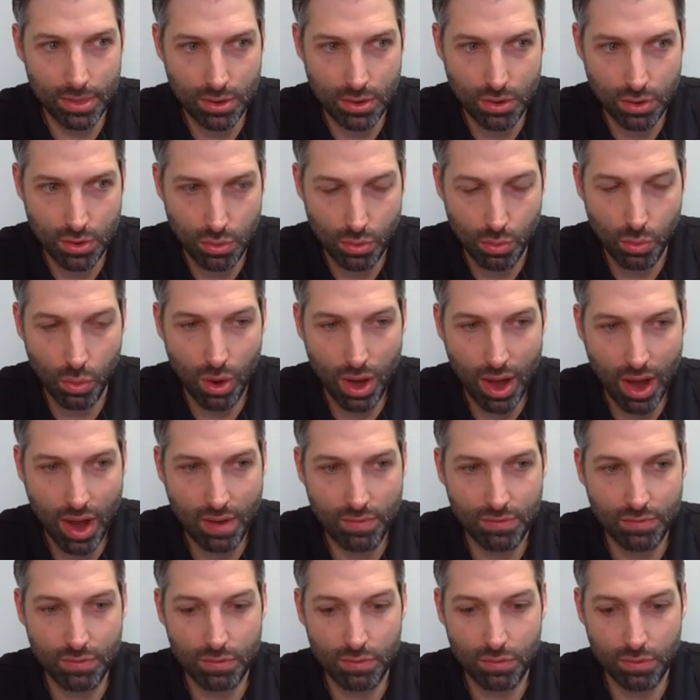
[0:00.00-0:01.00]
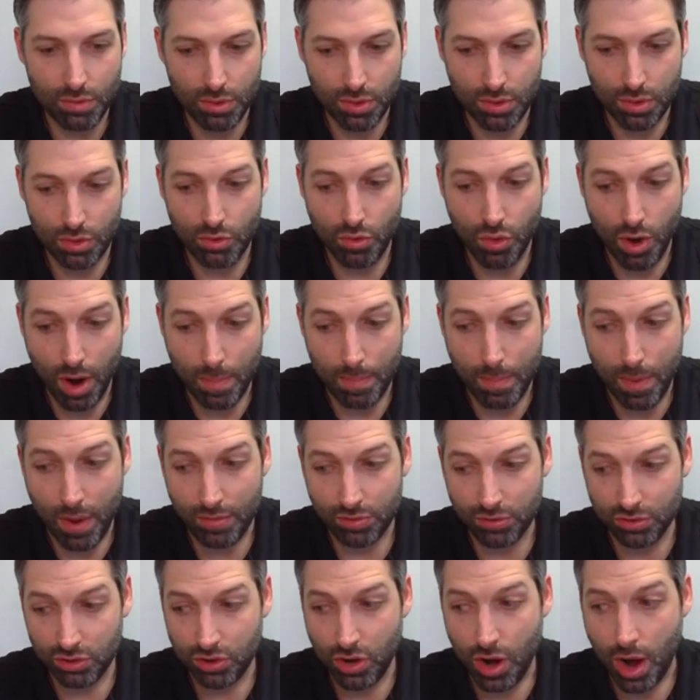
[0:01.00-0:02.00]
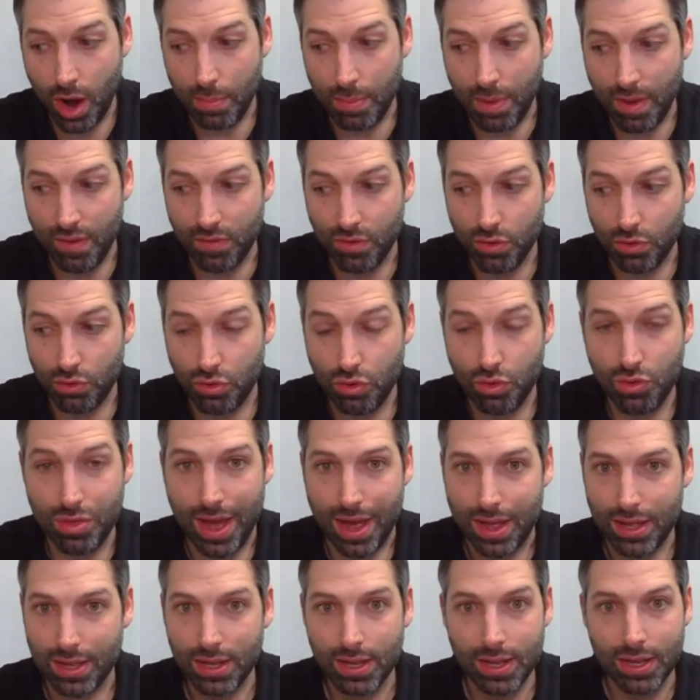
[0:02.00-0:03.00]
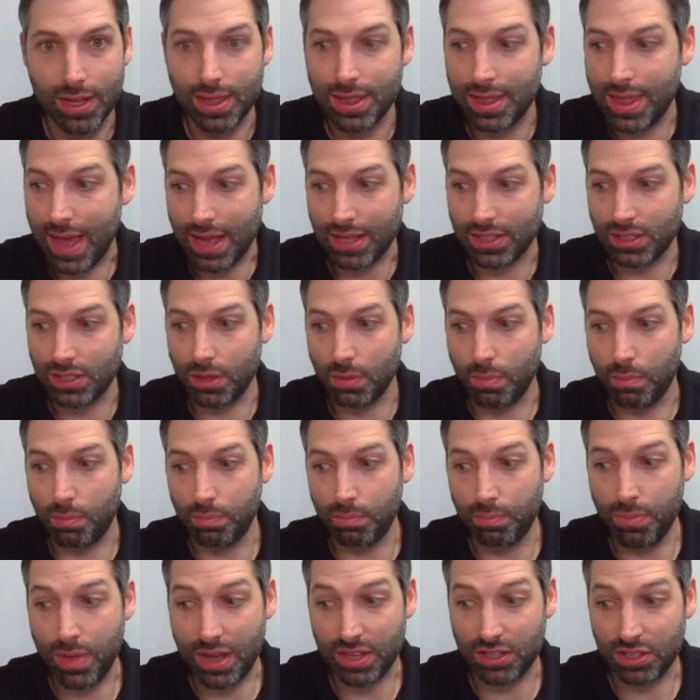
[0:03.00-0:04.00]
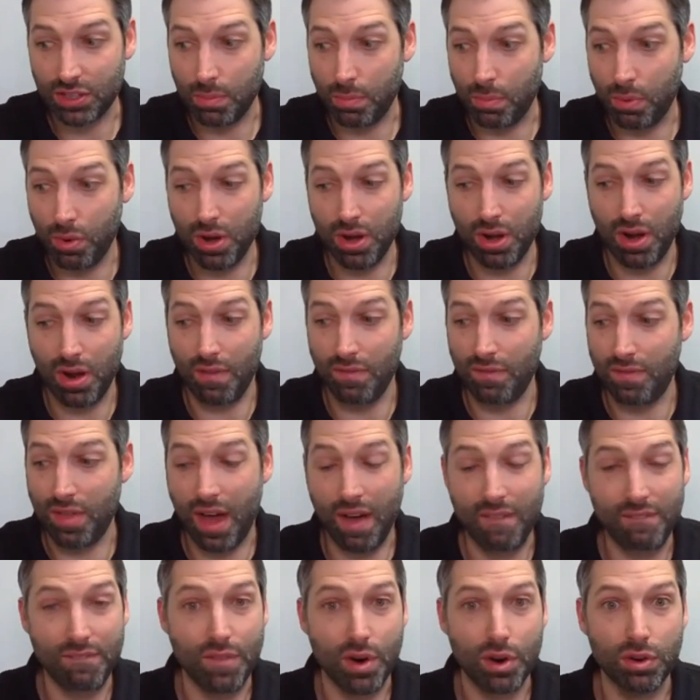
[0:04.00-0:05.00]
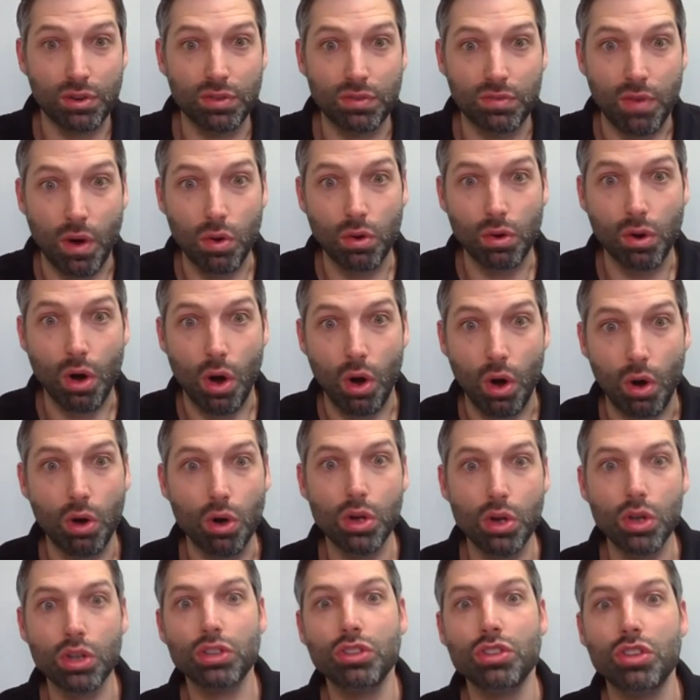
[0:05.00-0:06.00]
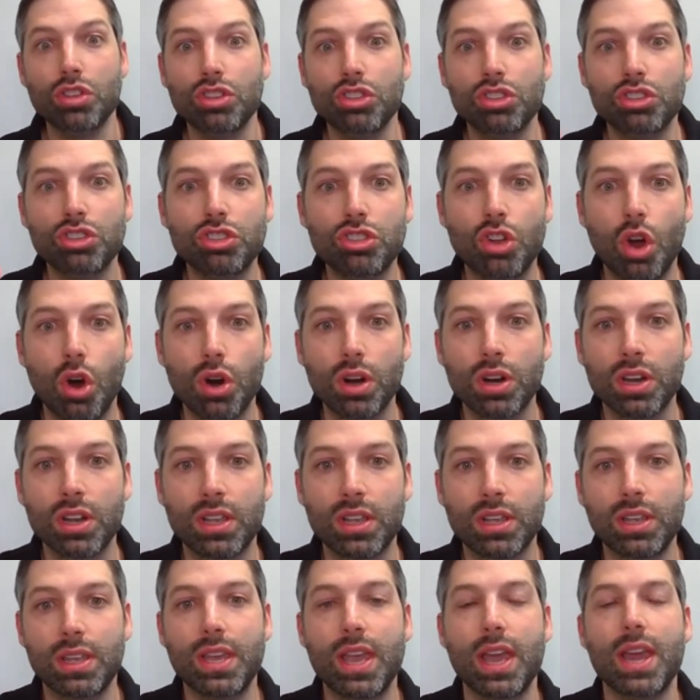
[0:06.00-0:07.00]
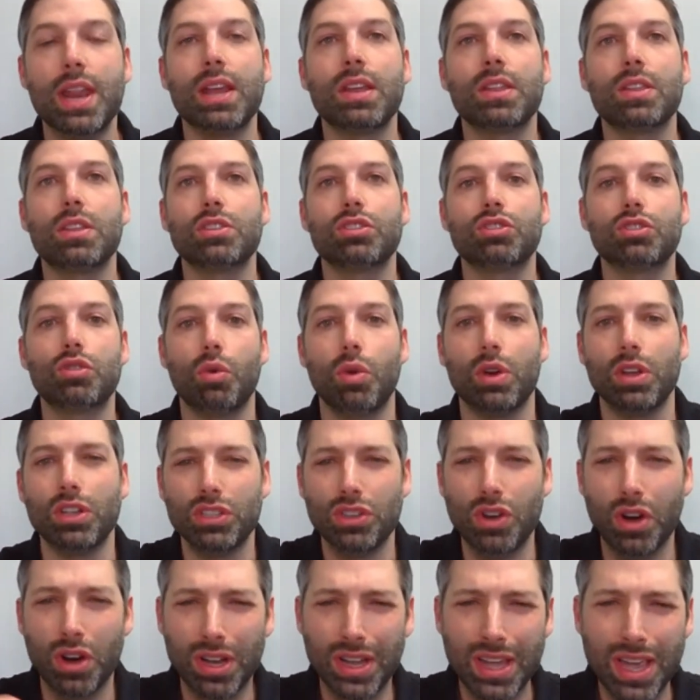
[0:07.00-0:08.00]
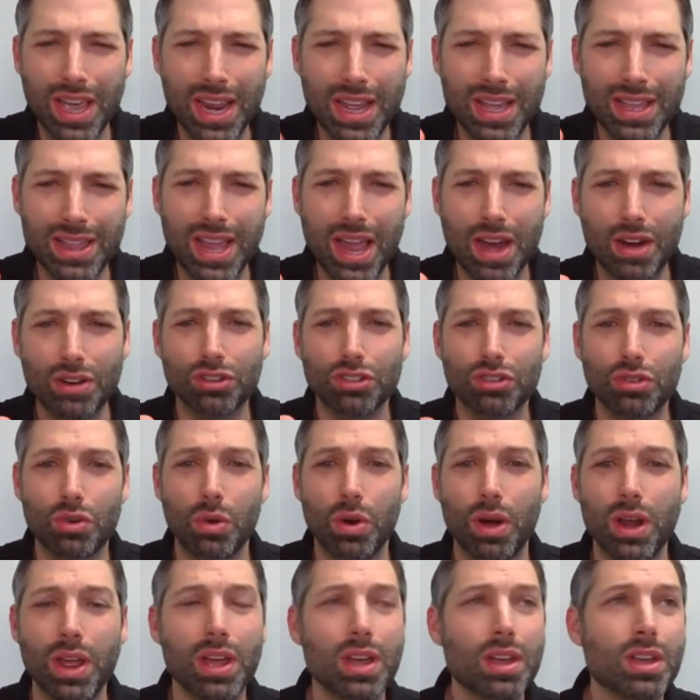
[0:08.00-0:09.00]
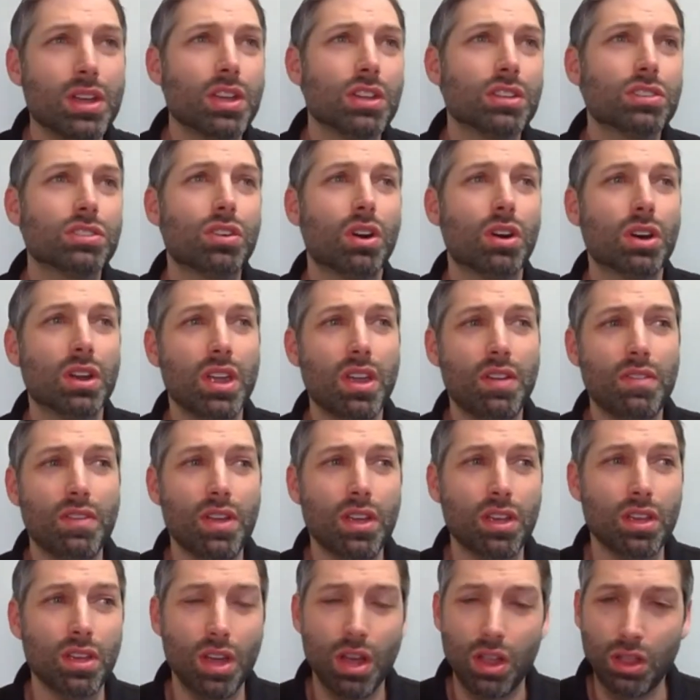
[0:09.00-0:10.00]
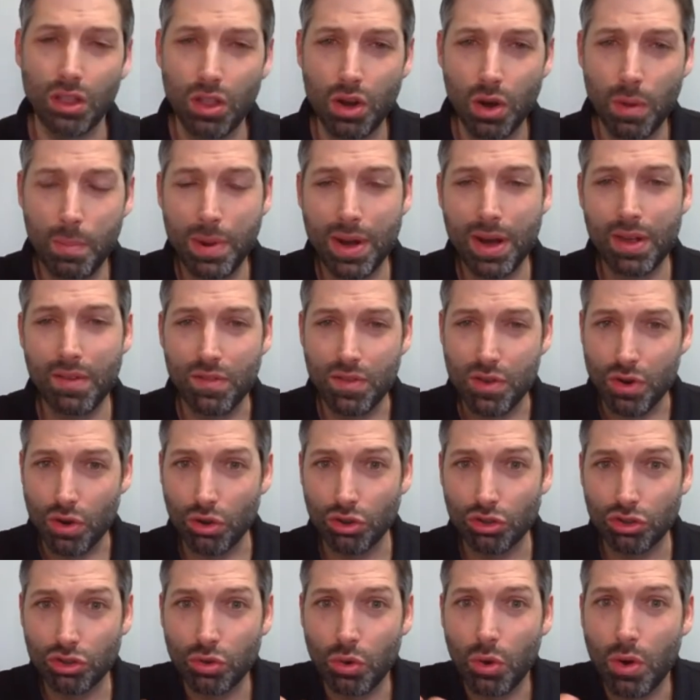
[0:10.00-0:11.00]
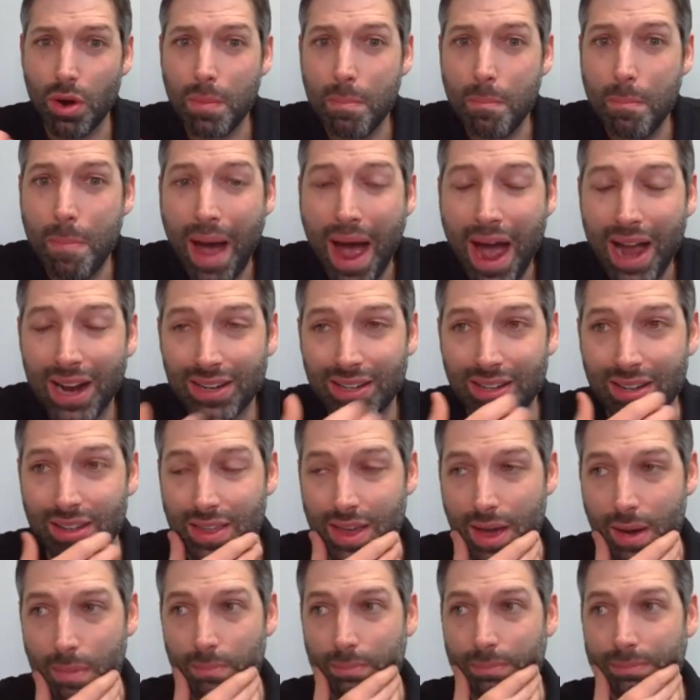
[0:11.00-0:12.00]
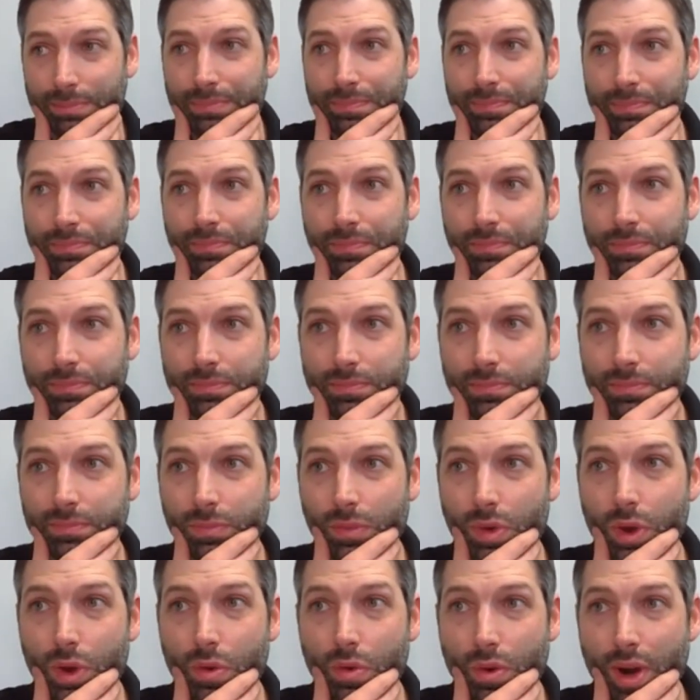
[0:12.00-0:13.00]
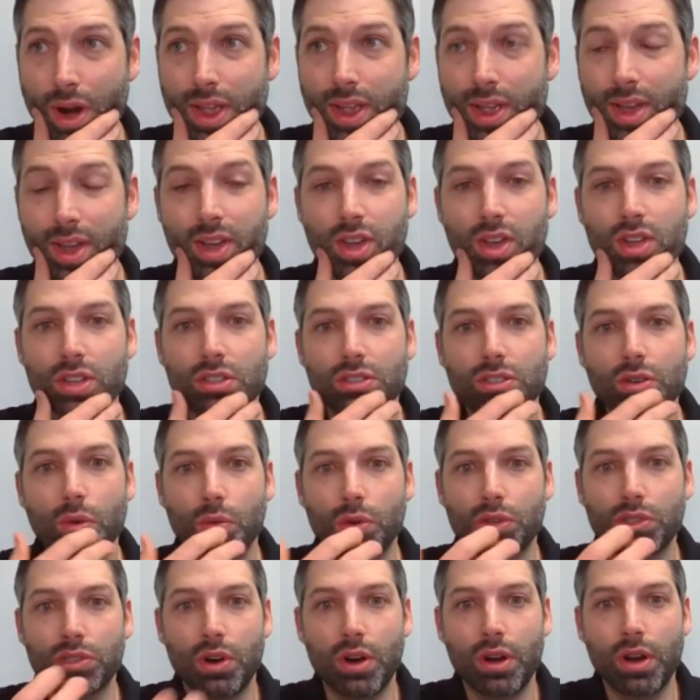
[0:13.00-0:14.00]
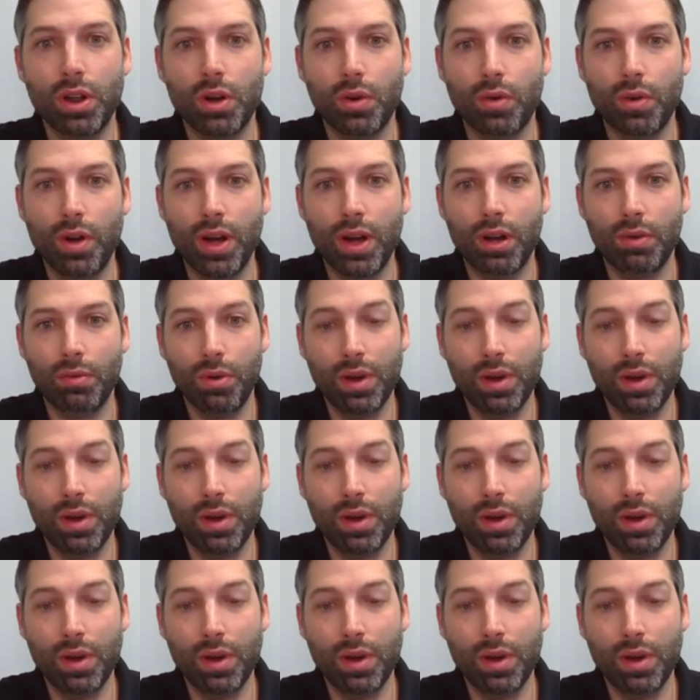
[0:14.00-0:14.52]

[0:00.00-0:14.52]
You will have the drop off stop if you do that. That's the point of that first phone call, to start getting the story, start getting their story, start giving a little bit of your story back to them, right? So we're starting to create a